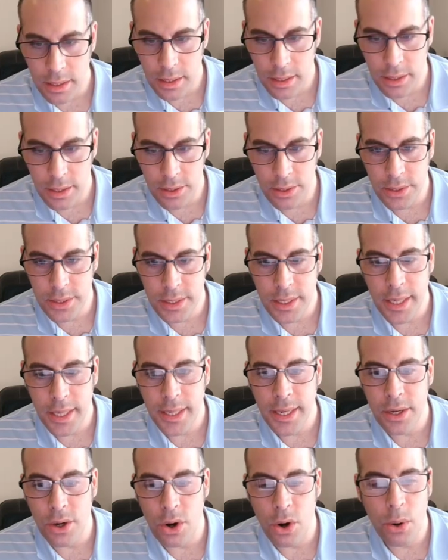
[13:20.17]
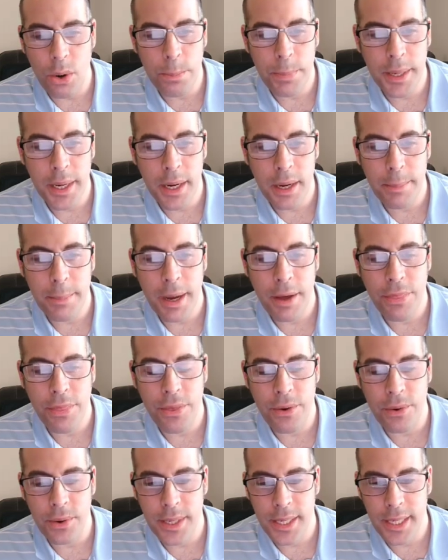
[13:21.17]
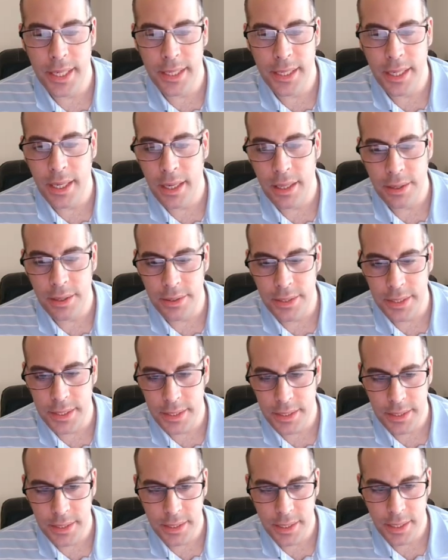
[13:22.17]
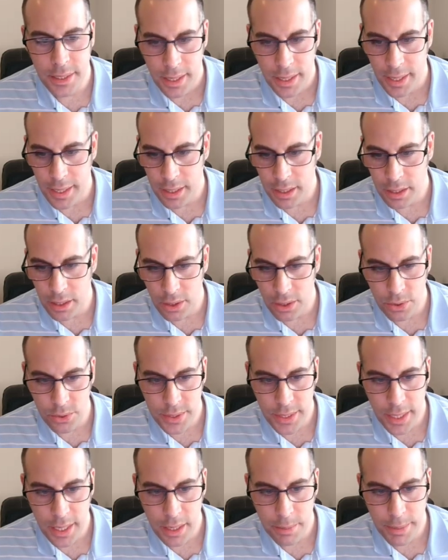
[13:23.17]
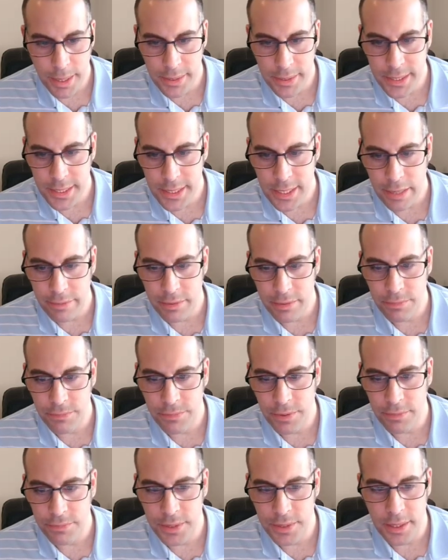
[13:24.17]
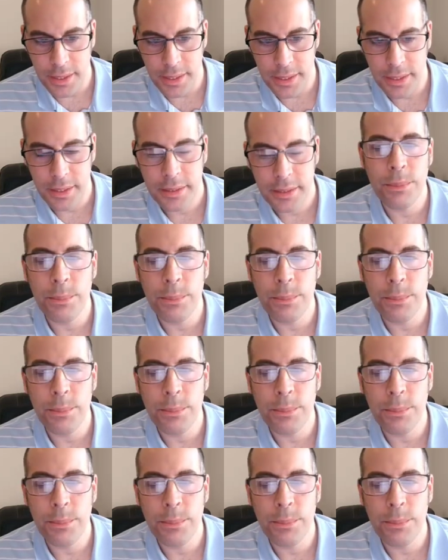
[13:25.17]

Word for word: It looks like it opened at about $13 and closed at about $750.